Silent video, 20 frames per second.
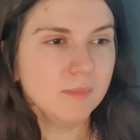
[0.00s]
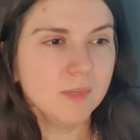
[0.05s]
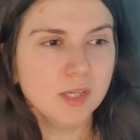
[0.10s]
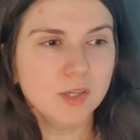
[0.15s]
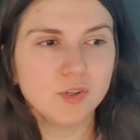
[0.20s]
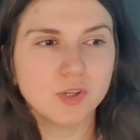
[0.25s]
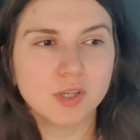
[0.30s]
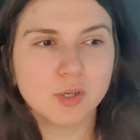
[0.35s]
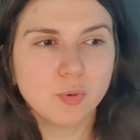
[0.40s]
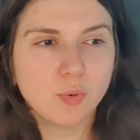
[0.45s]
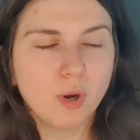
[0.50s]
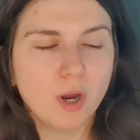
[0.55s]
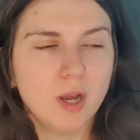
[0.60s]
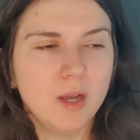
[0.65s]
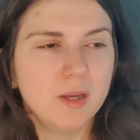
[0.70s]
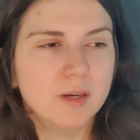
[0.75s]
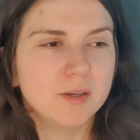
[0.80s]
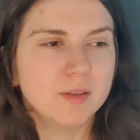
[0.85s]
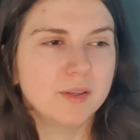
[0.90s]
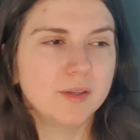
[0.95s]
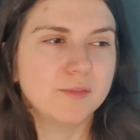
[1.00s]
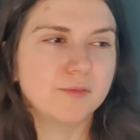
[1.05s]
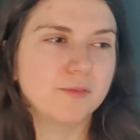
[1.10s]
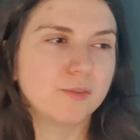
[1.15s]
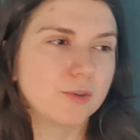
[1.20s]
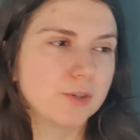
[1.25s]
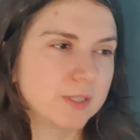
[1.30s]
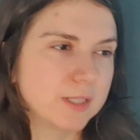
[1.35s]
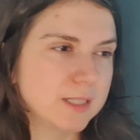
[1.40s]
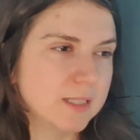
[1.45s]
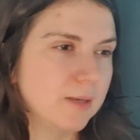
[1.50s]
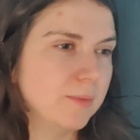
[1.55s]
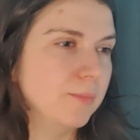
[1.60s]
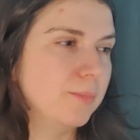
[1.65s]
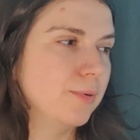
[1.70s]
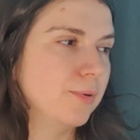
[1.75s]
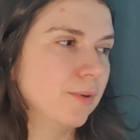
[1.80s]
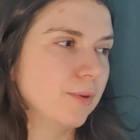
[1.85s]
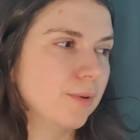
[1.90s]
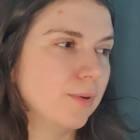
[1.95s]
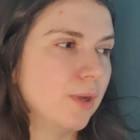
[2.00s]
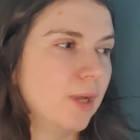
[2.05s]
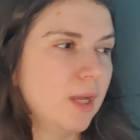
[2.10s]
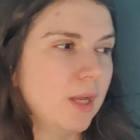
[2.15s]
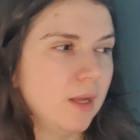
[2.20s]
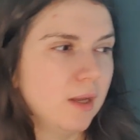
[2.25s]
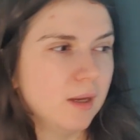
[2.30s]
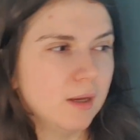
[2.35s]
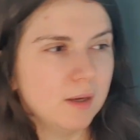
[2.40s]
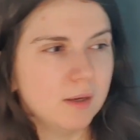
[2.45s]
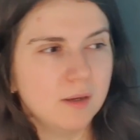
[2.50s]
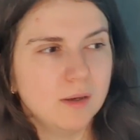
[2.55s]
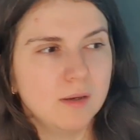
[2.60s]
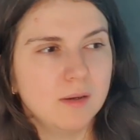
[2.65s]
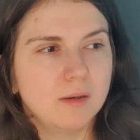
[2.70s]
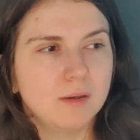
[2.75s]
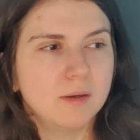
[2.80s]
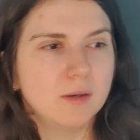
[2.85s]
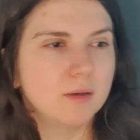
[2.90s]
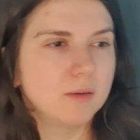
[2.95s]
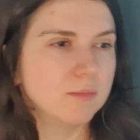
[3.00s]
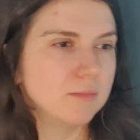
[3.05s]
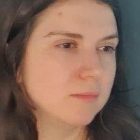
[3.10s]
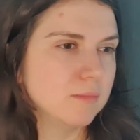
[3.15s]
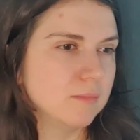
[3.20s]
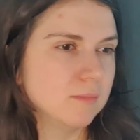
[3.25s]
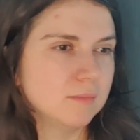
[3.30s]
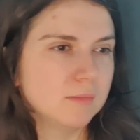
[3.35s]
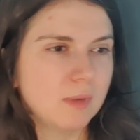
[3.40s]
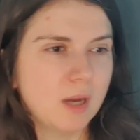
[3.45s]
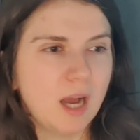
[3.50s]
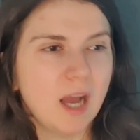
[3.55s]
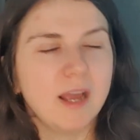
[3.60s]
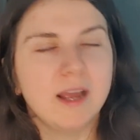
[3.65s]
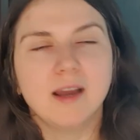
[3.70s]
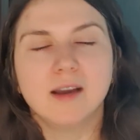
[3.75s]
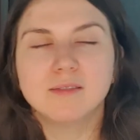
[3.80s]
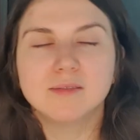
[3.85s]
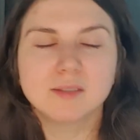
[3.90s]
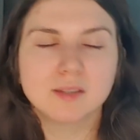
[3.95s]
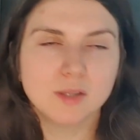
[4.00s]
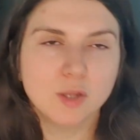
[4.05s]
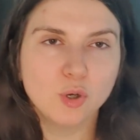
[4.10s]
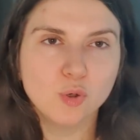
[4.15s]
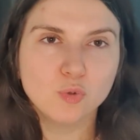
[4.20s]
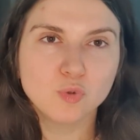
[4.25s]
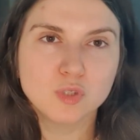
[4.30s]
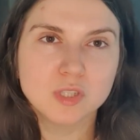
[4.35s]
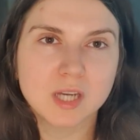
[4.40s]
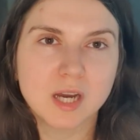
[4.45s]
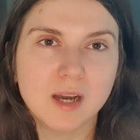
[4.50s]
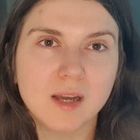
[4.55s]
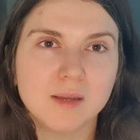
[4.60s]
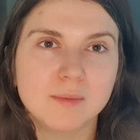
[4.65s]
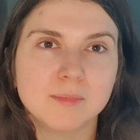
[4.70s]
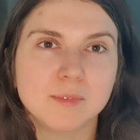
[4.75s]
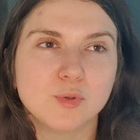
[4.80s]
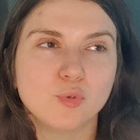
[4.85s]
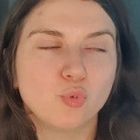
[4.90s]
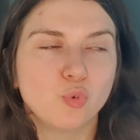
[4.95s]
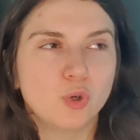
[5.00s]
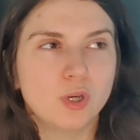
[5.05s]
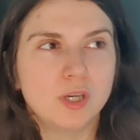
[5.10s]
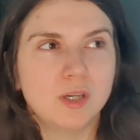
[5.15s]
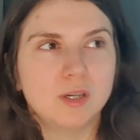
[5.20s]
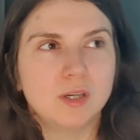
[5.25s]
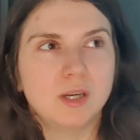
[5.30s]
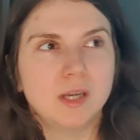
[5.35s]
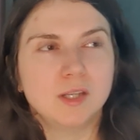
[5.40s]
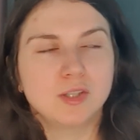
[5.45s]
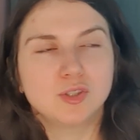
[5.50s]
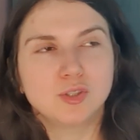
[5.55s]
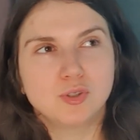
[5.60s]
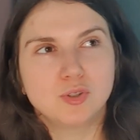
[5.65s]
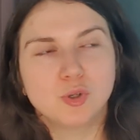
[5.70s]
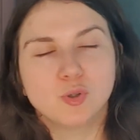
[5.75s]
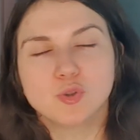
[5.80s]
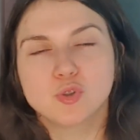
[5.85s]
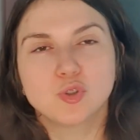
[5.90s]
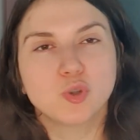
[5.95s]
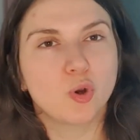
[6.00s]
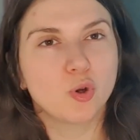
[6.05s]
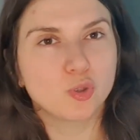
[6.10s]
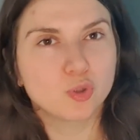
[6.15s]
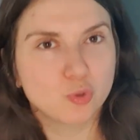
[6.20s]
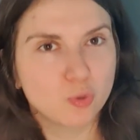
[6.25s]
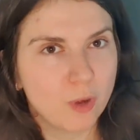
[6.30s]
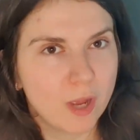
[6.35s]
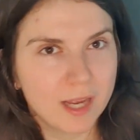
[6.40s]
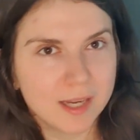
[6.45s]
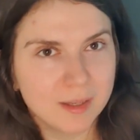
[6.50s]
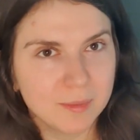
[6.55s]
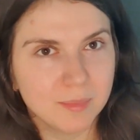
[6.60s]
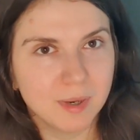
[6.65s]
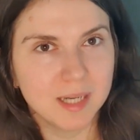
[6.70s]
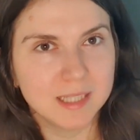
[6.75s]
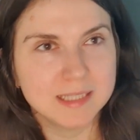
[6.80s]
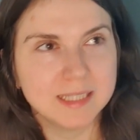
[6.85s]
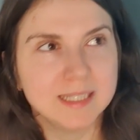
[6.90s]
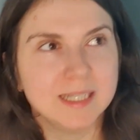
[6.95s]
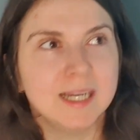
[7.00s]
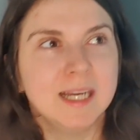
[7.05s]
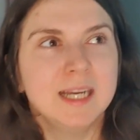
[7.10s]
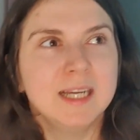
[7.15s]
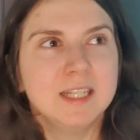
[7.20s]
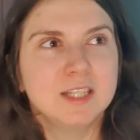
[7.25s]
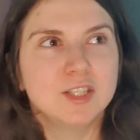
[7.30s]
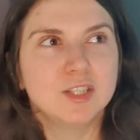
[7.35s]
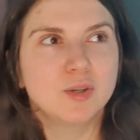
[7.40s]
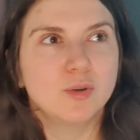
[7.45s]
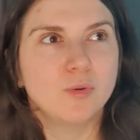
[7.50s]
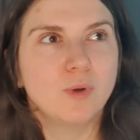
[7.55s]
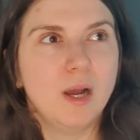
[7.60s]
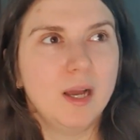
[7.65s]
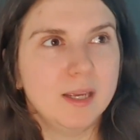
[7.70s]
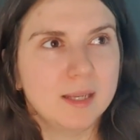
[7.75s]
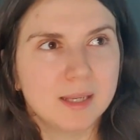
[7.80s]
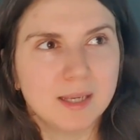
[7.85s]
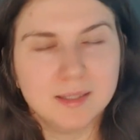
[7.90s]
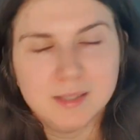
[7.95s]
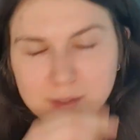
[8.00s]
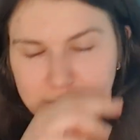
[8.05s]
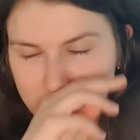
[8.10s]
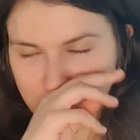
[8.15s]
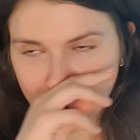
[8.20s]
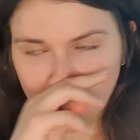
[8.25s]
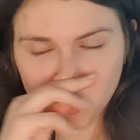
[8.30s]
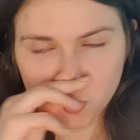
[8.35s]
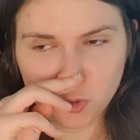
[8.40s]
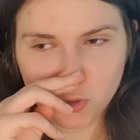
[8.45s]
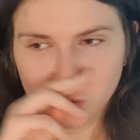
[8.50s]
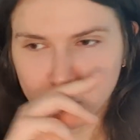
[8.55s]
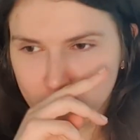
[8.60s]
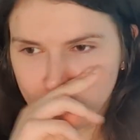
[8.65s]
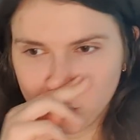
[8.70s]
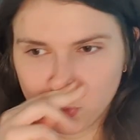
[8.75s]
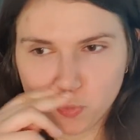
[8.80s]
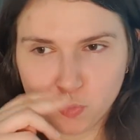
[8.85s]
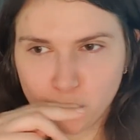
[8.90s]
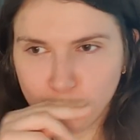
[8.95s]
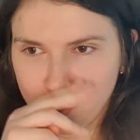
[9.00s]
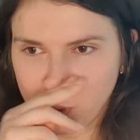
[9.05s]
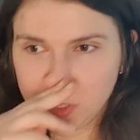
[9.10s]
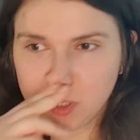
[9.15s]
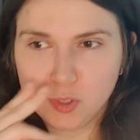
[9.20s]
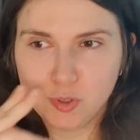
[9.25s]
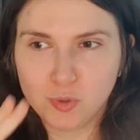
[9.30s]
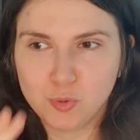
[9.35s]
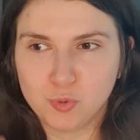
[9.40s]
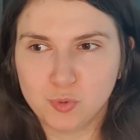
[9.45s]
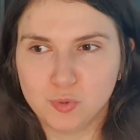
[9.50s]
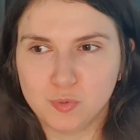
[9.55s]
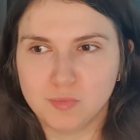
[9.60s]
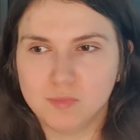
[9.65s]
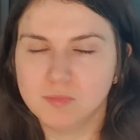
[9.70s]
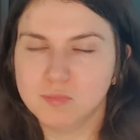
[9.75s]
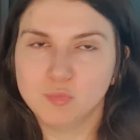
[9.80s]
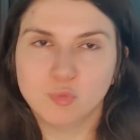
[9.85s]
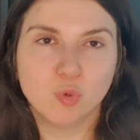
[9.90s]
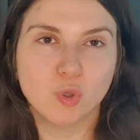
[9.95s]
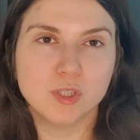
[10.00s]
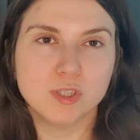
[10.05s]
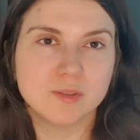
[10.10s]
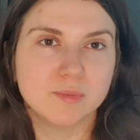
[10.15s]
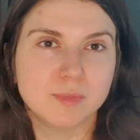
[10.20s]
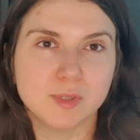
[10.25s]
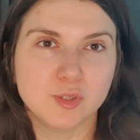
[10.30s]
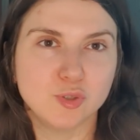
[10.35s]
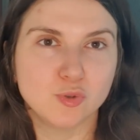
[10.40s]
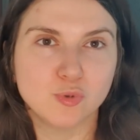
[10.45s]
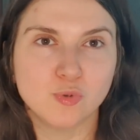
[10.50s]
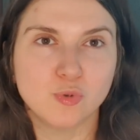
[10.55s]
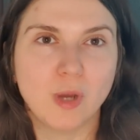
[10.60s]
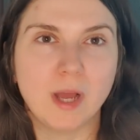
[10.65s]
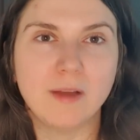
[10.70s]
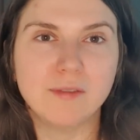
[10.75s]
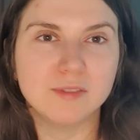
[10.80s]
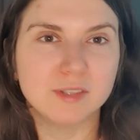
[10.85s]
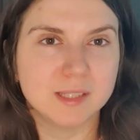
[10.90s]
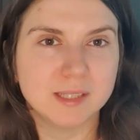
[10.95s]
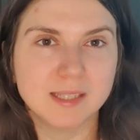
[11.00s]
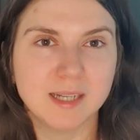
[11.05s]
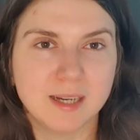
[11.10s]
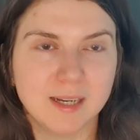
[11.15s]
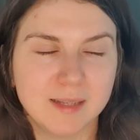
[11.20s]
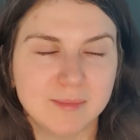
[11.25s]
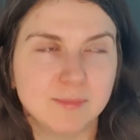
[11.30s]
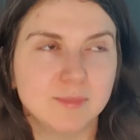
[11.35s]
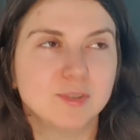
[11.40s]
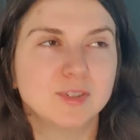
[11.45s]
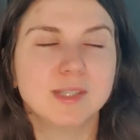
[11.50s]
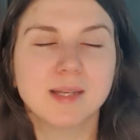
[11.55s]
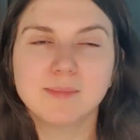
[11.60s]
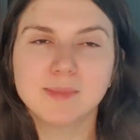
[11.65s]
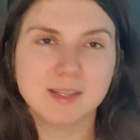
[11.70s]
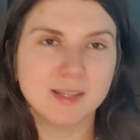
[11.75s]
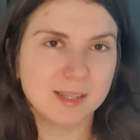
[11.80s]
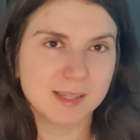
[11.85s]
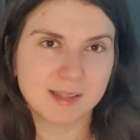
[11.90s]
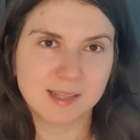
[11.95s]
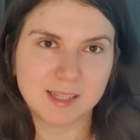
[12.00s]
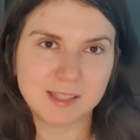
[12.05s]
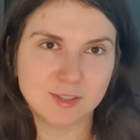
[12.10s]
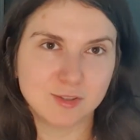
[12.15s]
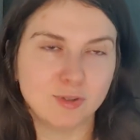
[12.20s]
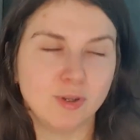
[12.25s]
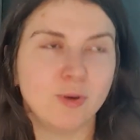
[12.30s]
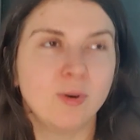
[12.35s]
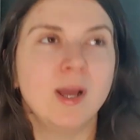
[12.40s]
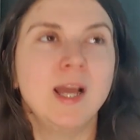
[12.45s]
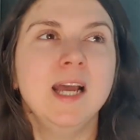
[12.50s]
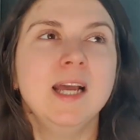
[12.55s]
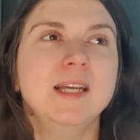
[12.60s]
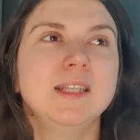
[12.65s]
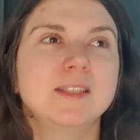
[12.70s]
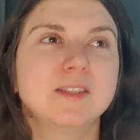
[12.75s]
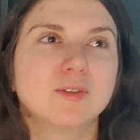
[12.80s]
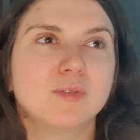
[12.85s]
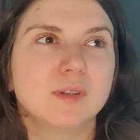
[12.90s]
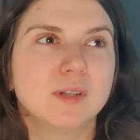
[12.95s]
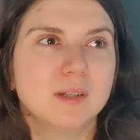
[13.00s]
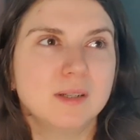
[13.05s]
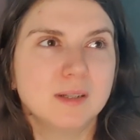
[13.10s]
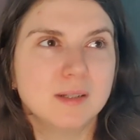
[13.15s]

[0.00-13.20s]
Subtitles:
require that, for example, I have alone time where I don't talk to anybody, so I cannot call you when you want me to every time, something like that, So